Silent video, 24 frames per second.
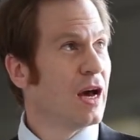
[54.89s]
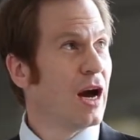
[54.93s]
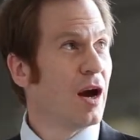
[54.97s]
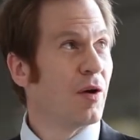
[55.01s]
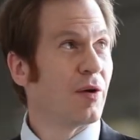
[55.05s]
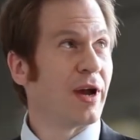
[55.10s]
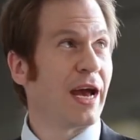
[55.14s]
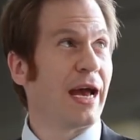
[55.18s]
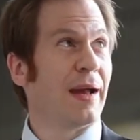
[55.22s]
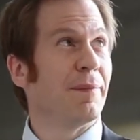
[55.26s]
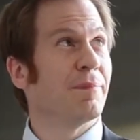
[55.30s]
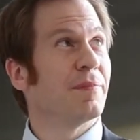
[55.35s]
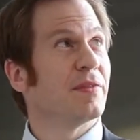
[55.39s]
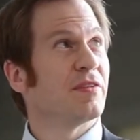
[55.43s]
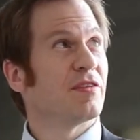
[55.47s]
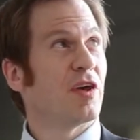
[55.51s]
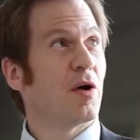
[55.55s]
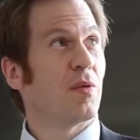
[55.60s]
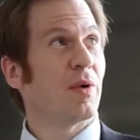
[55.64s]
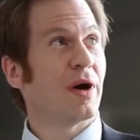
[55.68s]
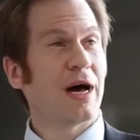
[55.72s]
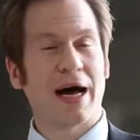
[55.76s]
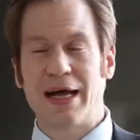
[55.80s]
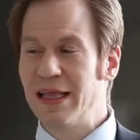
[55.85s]
Okay,
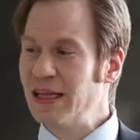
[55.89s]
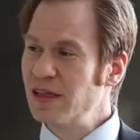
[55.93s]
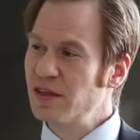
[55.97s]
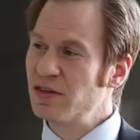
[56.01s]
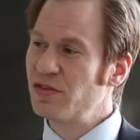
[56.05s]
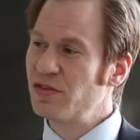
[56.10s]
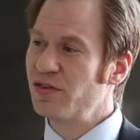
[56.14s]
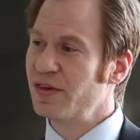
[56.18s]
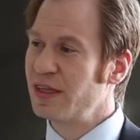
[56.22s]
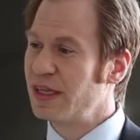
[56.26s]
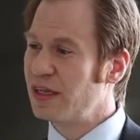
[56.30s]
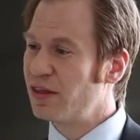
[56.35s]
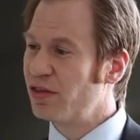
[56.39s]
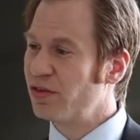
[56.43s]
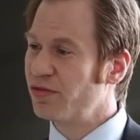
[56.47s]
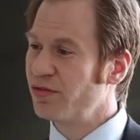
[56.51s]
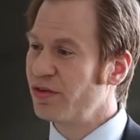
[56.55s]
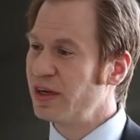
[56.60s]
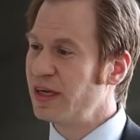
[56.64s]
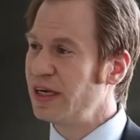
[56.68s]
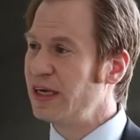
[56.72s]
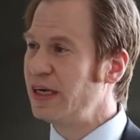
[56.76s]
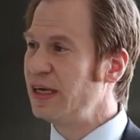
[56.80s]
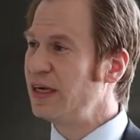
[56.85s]
so I think there's really
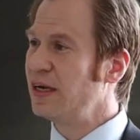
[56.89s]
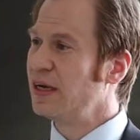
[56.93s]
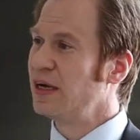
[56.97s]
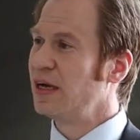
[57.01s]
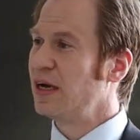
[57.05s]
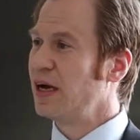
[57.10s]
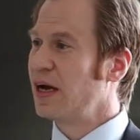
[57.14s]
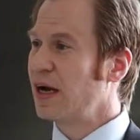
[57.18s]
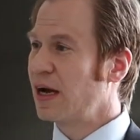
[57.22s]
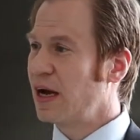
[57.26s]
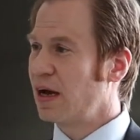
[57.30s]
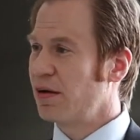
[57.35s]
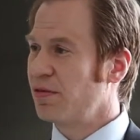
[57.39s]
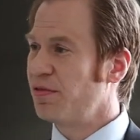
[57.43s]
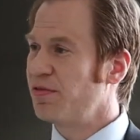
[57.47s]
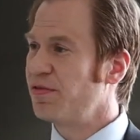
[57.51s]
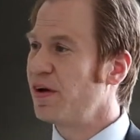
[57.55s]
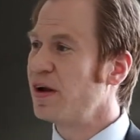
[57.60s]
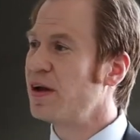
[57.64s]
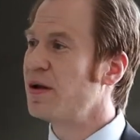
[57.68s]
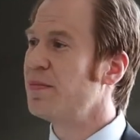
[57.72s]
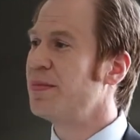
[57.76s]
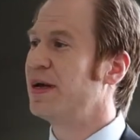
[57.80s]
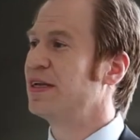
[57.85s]
three kind of
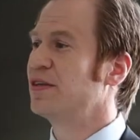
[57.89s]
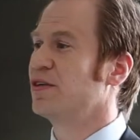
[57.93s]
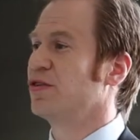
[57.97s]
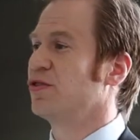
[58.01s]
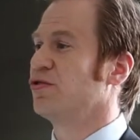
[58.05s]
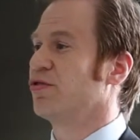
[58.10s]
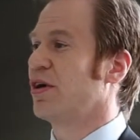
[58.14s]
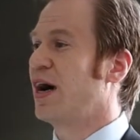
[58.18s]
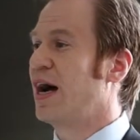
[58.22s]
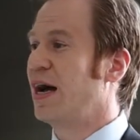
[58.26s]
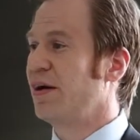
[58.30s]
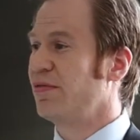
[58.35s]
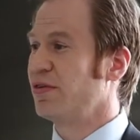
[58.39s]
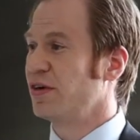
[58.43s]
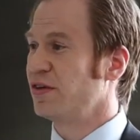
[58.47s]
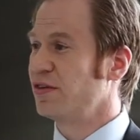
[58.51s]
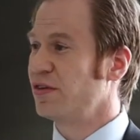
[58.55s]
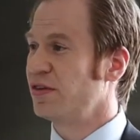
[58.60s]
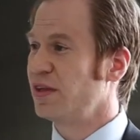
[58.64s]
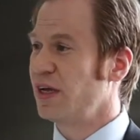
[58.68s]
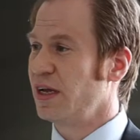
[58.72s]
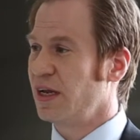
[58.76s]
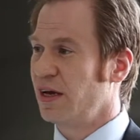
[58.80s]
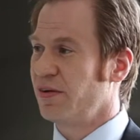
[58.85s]
fundamental
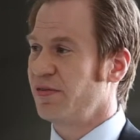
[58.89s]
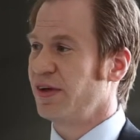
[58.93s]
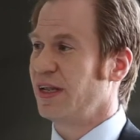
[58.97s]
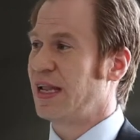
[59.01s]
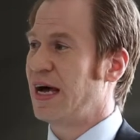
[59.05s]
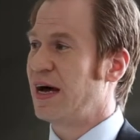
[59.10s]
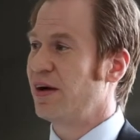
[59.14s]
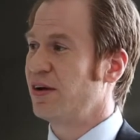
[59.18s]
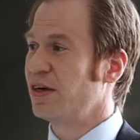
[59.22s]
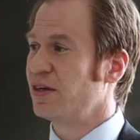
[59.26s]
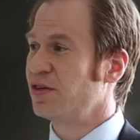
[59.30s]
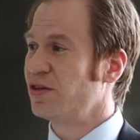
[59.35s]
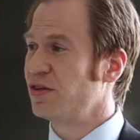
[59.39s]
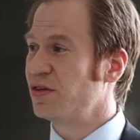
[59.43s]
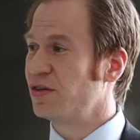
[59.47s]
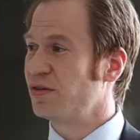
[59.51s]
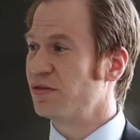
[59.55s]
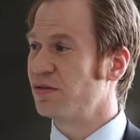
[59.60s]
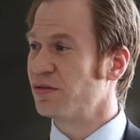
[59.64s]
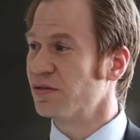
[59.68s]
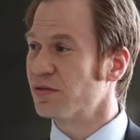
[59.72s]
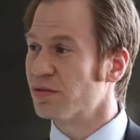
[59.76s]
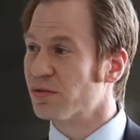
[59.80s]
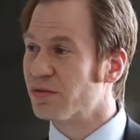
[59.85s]
drivers that have allowed us to
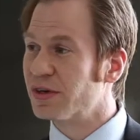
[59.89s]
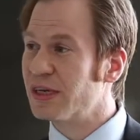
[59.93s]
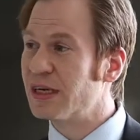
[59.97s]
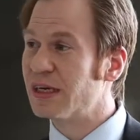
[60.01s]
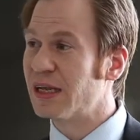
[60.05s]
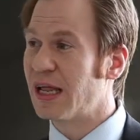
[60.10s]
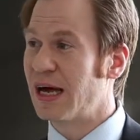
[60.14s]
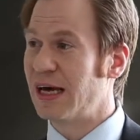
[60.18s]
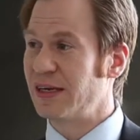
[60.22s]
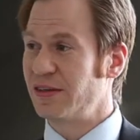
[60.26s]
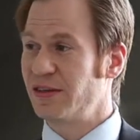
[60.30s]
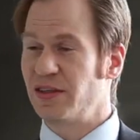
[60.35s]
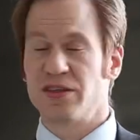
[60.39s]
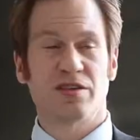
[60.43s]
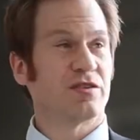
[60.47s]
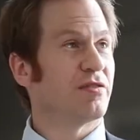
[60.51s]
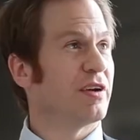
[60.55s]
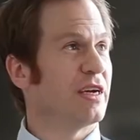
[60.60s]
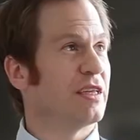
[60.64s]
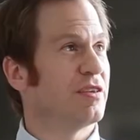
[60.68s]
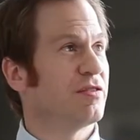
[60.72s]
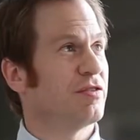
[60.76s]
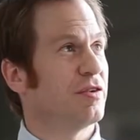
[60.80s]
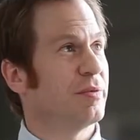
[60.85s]
realize this
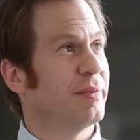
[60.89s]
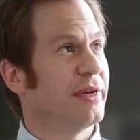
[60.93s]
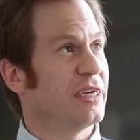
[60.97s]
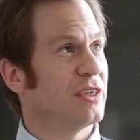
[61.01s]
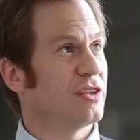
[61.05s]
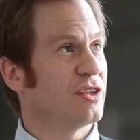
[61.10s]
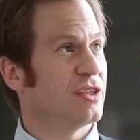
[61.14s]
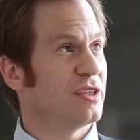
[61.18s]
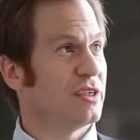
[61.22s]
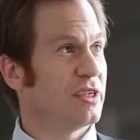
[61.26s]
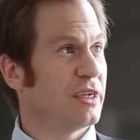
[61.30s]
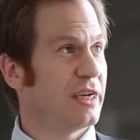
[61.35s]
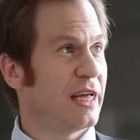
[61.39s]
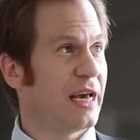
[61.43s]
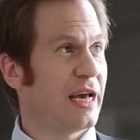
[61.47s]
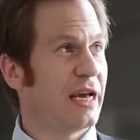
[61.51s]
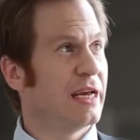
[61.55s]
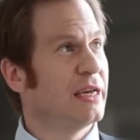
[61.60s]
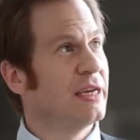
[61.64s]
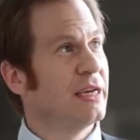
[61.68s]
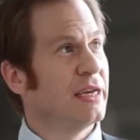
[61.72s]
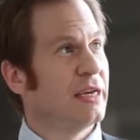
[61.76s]
transformation today.